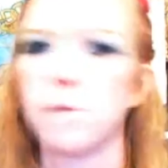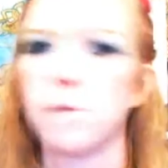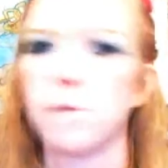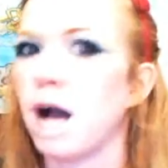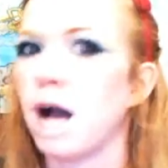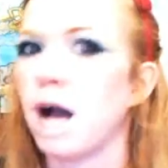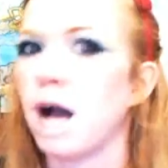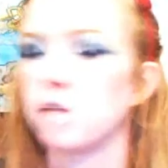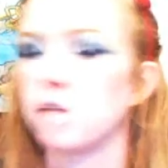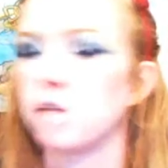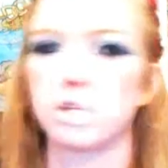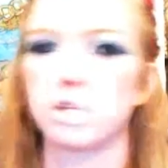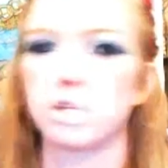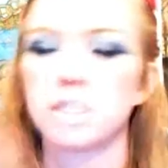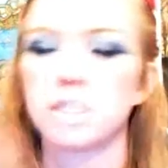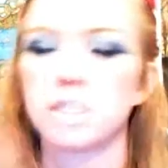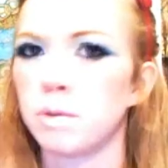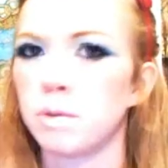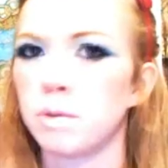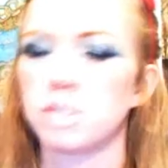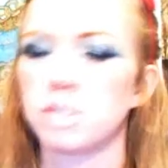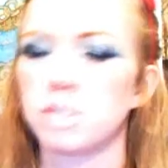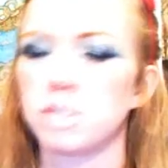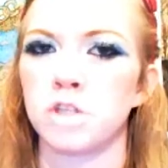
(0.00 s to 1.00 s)
I dressed up
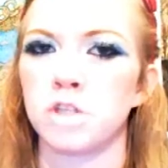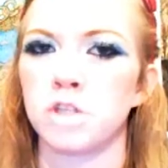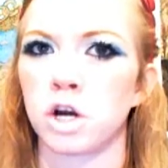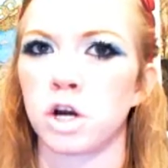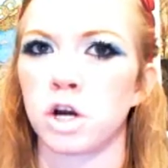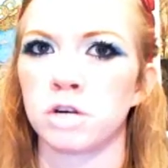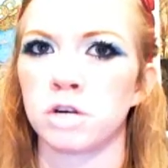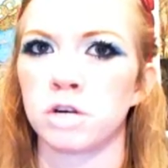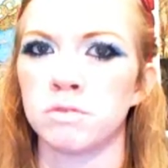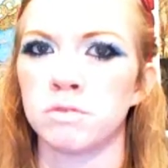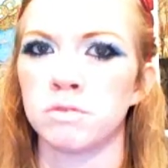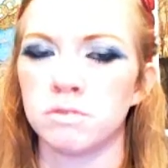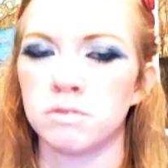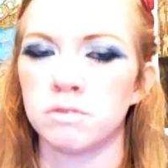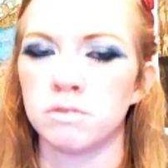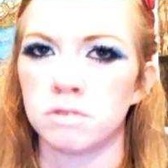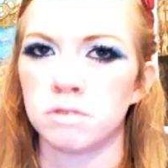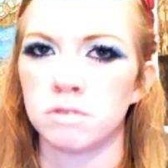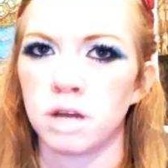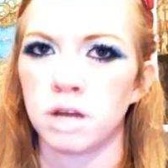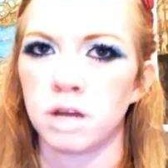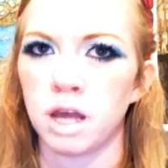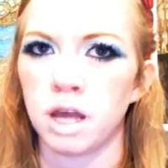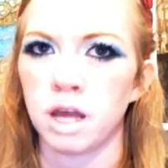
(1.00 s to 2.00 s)
as a nerd,
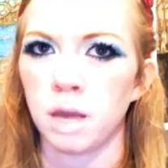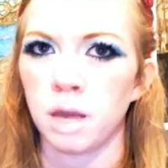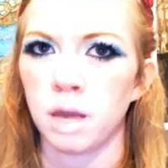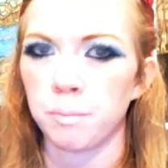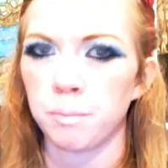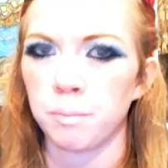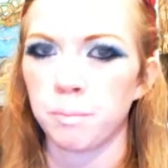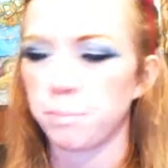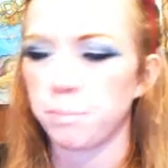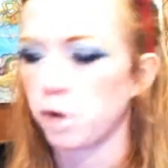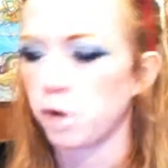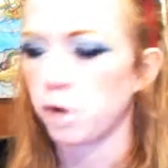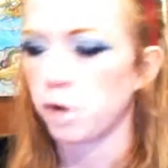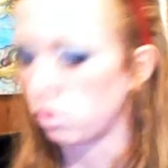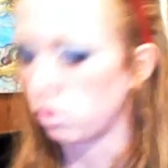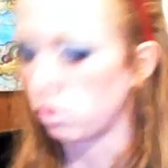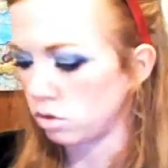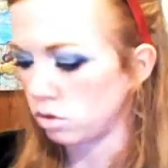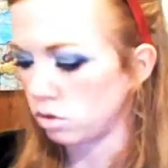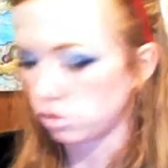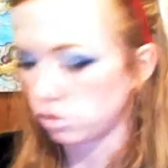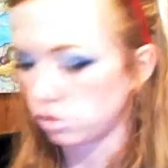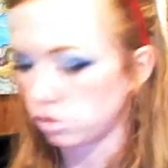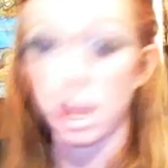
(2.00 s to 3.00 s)
put on
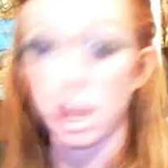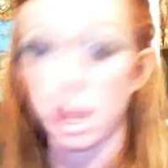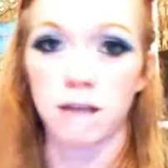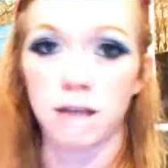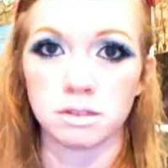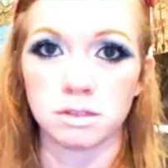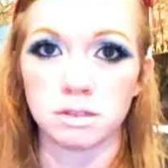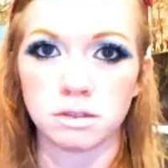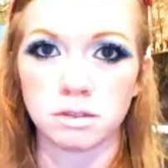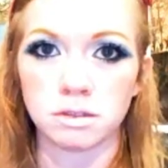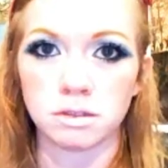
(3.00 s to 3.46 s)
those glasses,